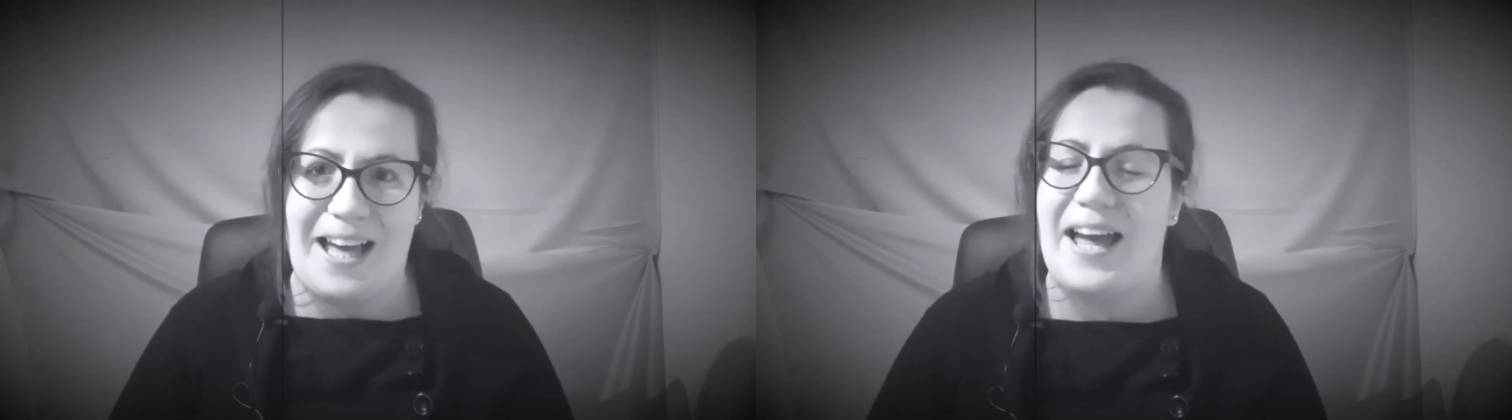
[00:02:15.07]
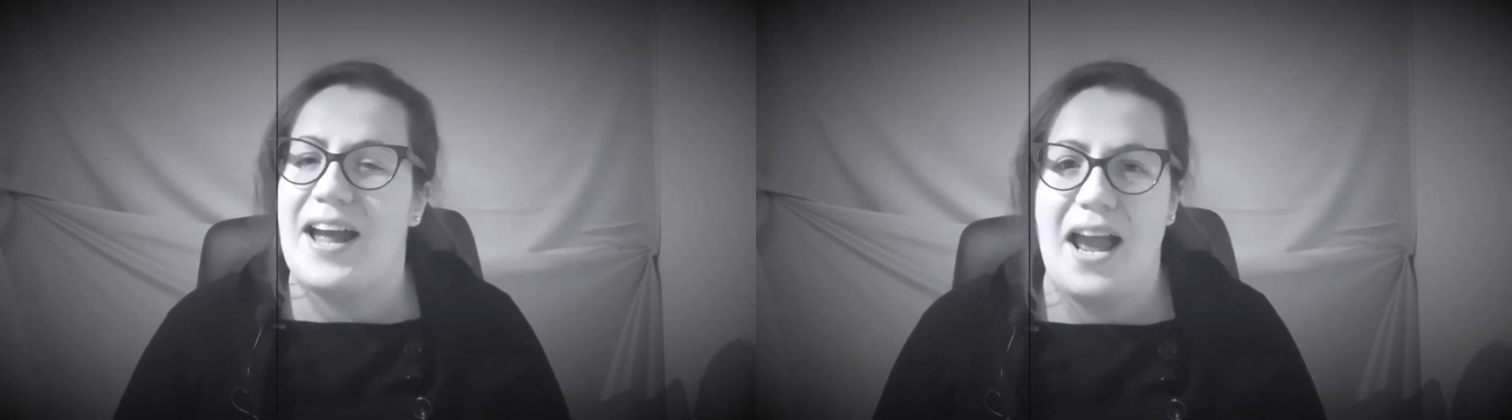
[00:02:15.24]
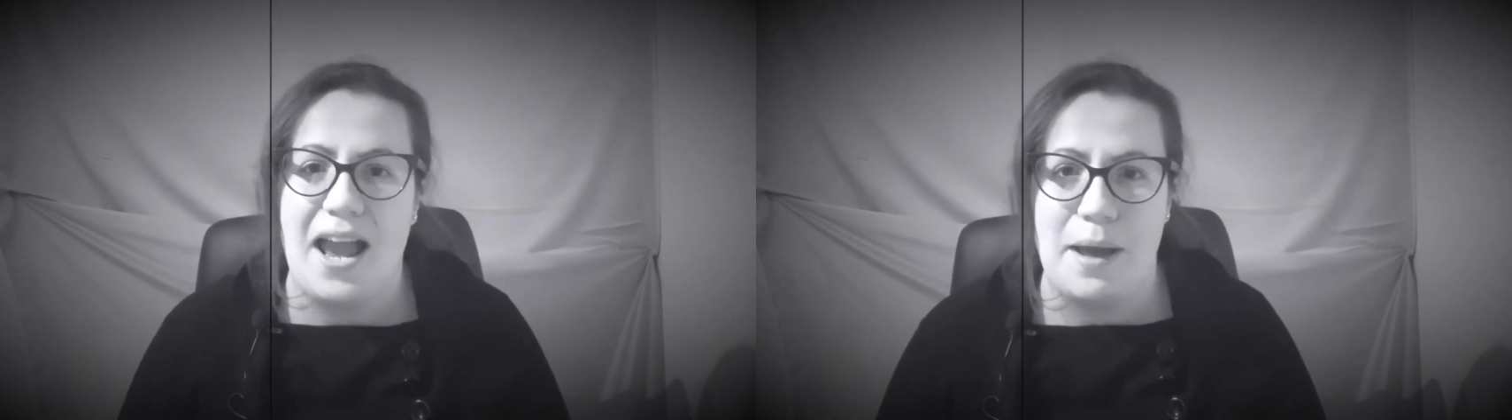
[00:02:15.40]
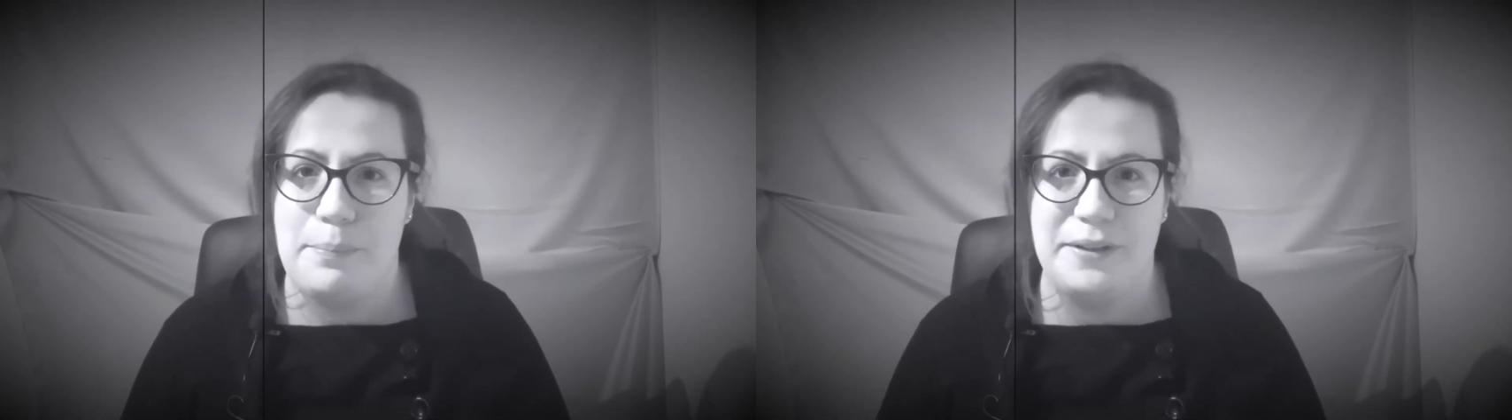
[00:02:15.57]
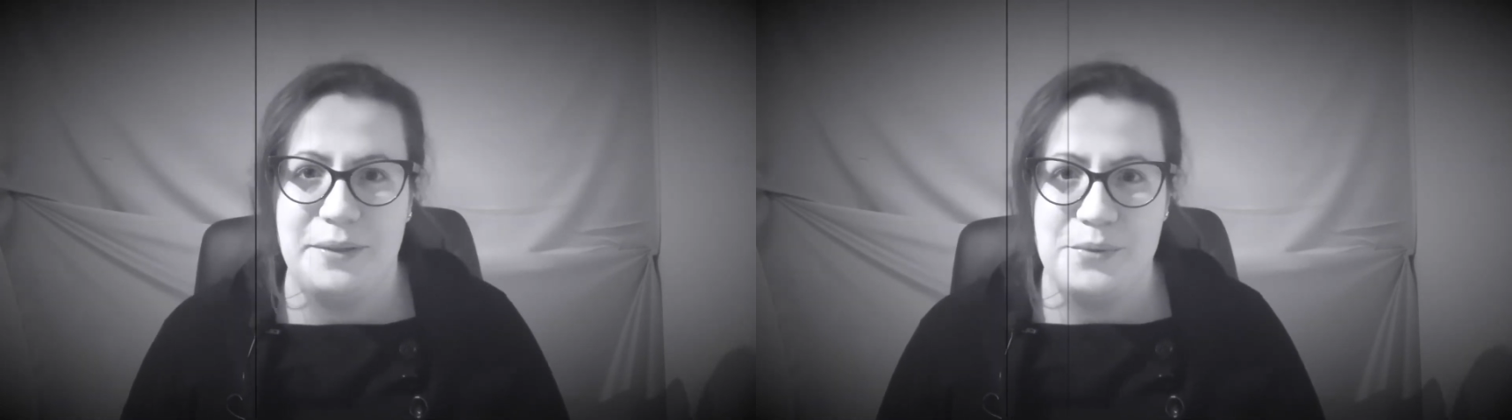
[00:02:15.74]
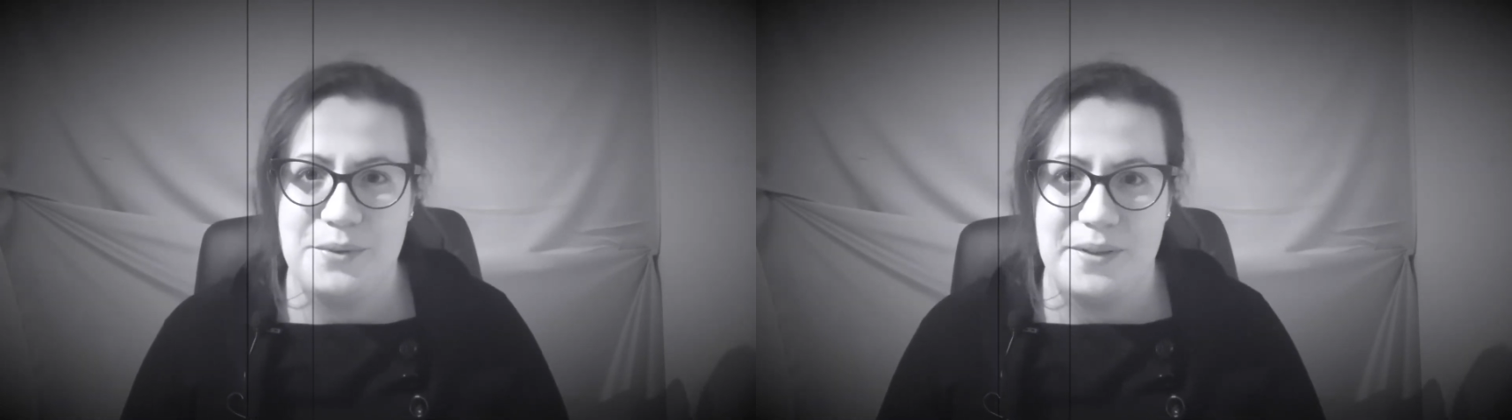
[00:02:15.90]
and Happy
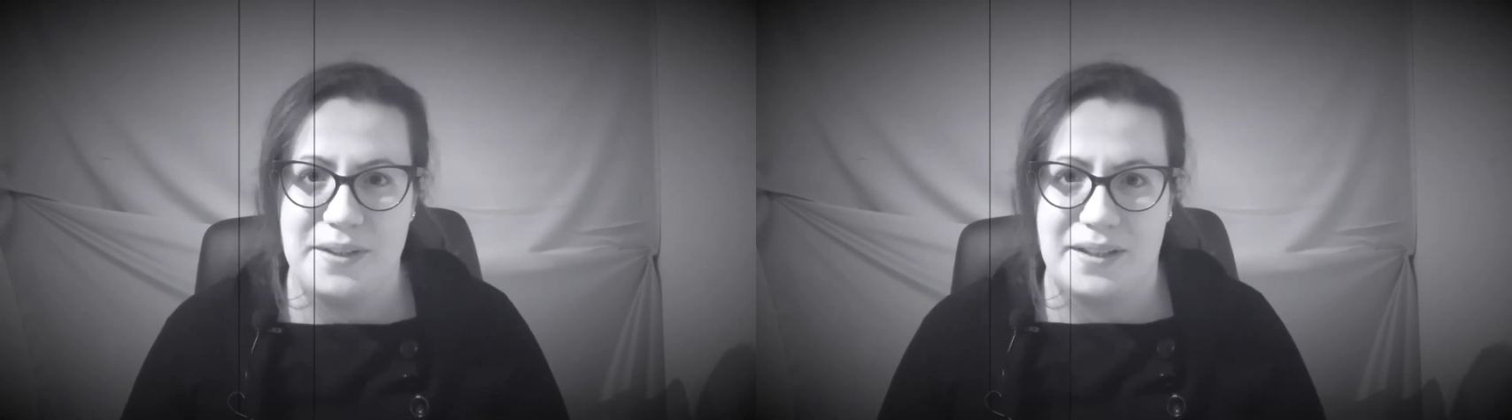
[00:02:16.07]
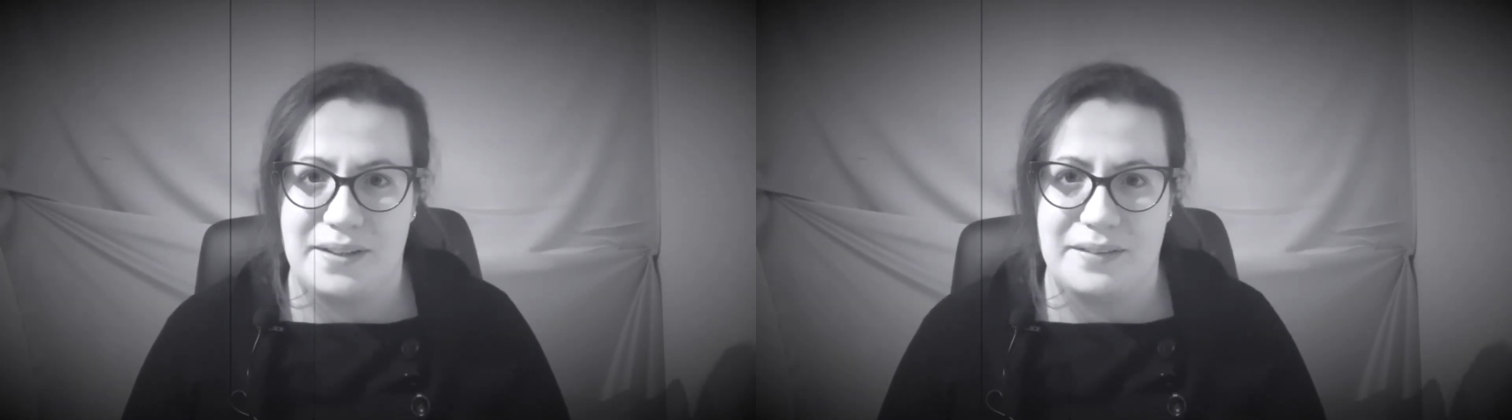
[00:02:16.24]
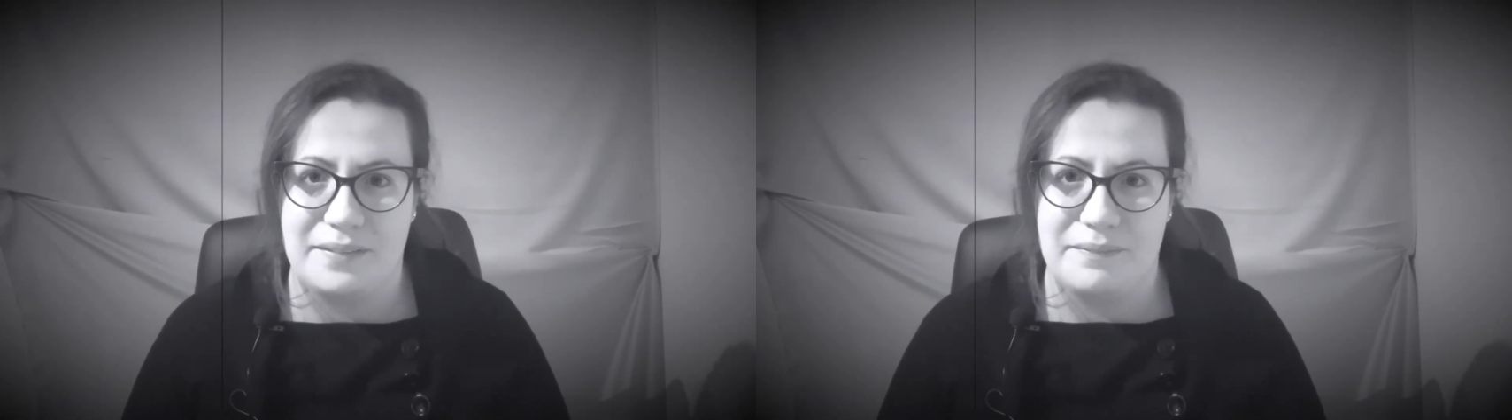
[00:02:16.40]
New Year!